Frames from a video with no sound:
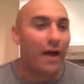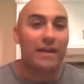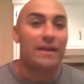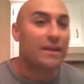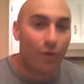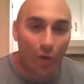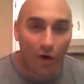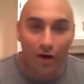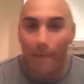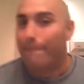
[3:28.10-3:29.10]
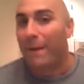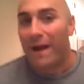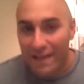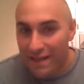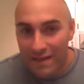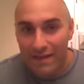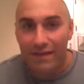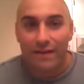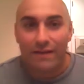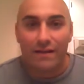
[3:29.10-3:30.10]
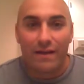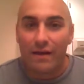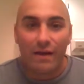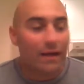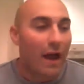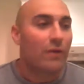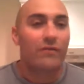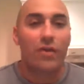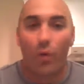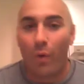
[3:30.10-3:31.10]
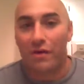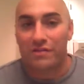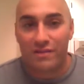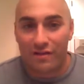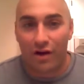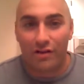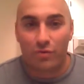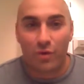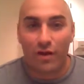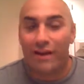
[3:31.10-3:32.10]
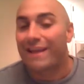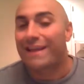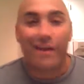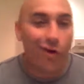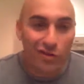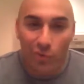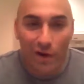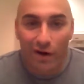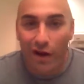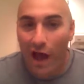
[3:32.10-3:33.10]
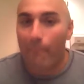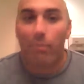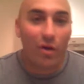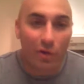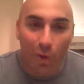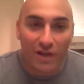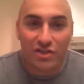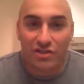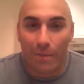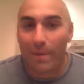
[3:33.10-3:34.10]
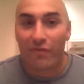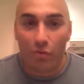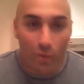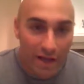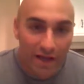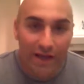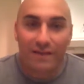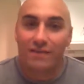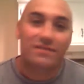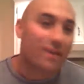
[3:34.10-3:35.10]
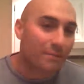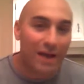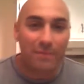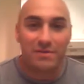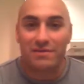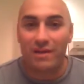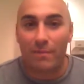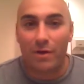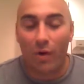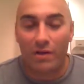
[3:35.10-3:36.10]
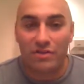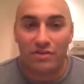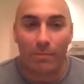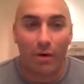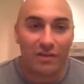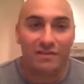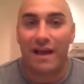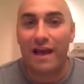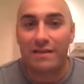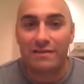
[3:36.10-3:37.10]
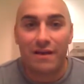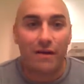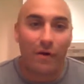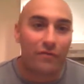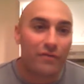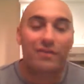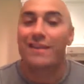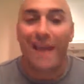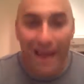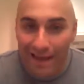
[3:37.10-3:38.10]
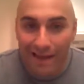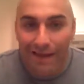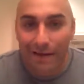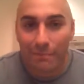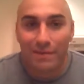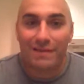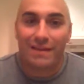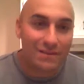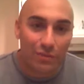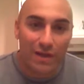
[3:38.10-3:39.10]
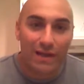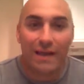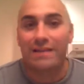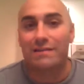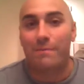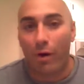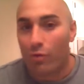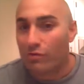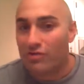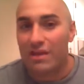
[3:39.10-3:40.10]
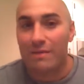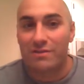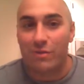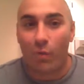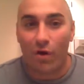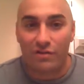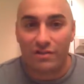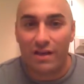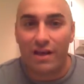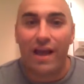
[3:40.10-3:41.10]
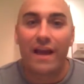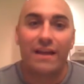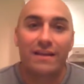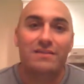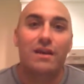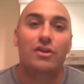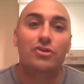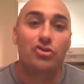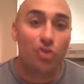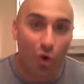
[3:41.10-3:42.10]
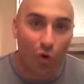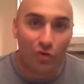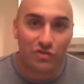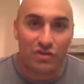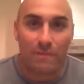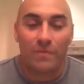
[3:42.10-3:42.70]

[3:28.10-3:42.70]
Igor, Mikey, I don't even know who else isn't on Twitter. Get on Twitter. I'm putting questions up every week. Sometimes it's going to be questions about the size of your dick. But this week, it's about whose team is the worst. And it's Joel's.